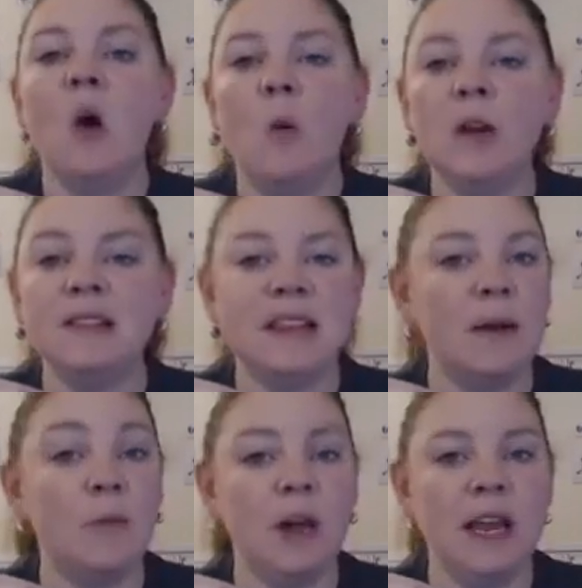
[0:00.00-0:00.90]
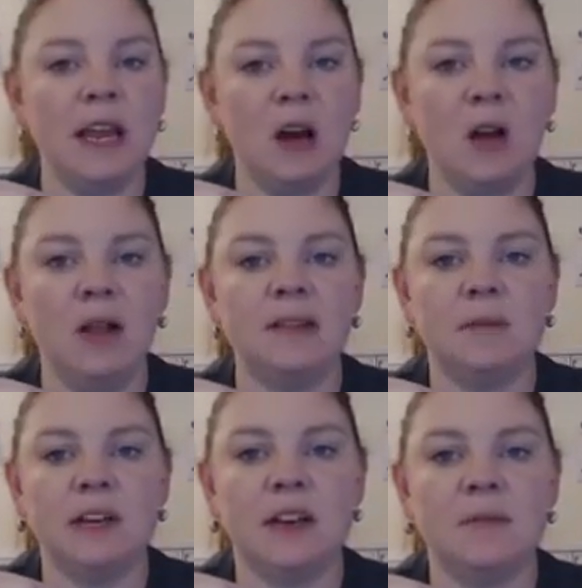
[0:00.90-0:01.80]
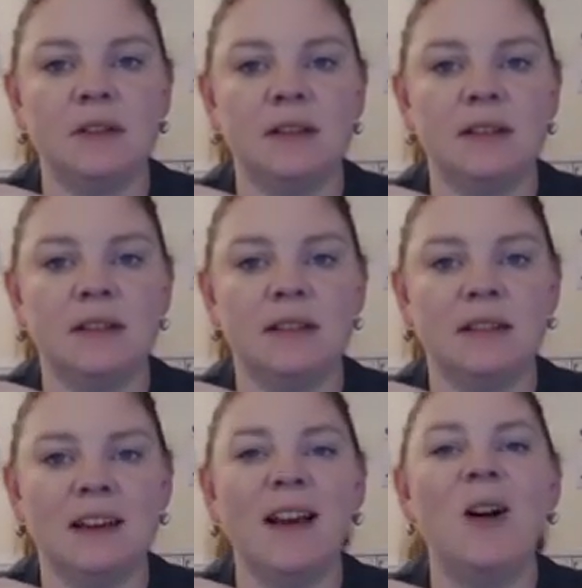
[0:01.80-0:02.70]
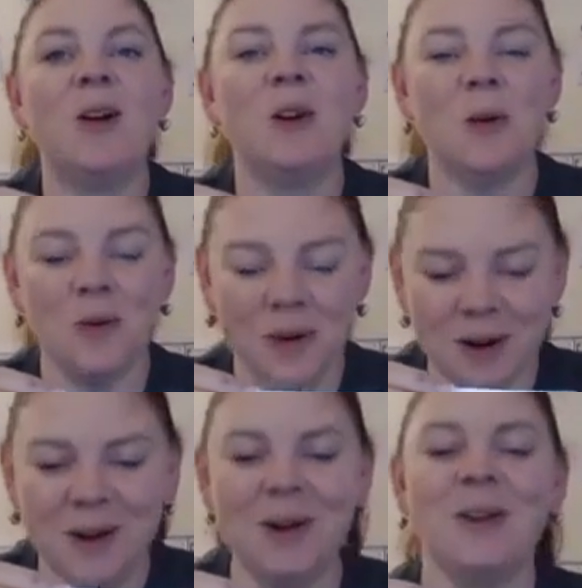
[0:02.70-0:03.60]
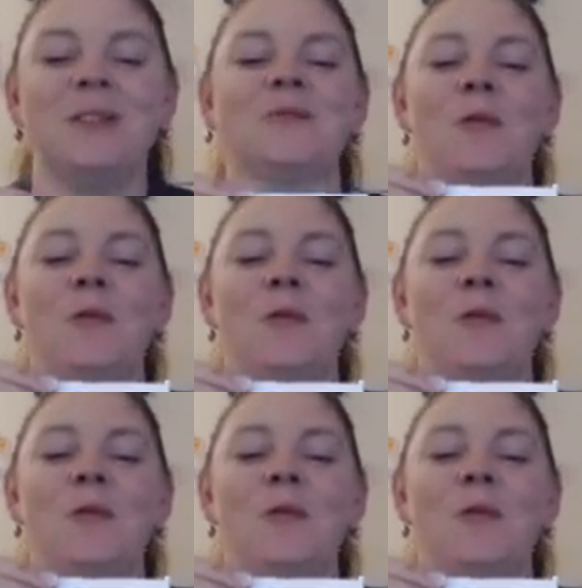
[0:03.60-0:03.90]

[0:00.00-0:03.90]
What's the name we call it sometimes? Corners.